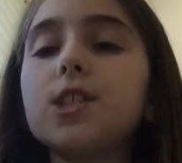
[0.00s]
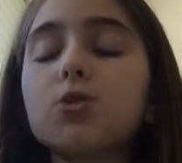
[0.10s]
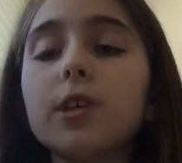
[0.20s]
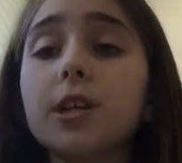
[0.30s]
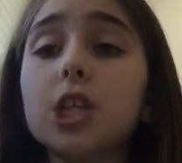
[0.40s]

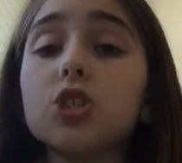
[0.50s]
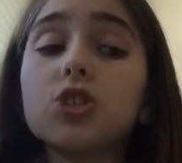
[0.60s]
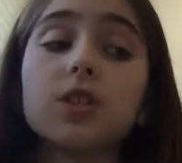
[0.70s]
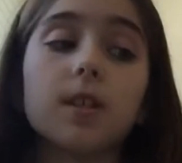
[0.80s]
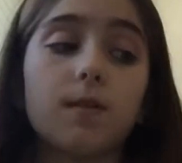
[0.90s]
square
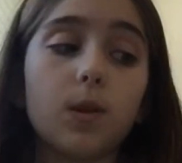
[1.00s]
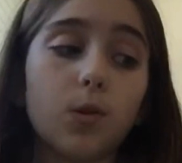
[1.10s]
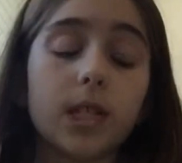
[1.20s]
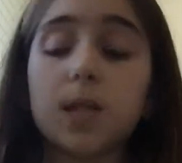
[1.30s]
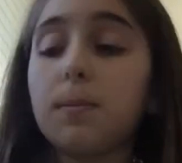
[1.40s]
inches of
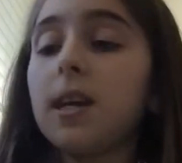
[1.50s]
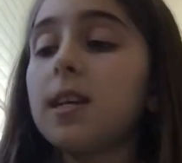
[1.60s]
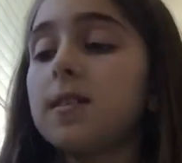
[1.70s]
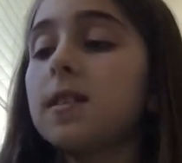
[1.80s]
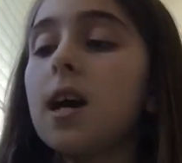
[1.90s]
floor
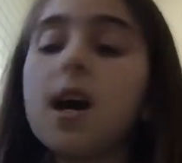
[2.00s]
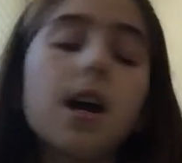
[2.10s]
space.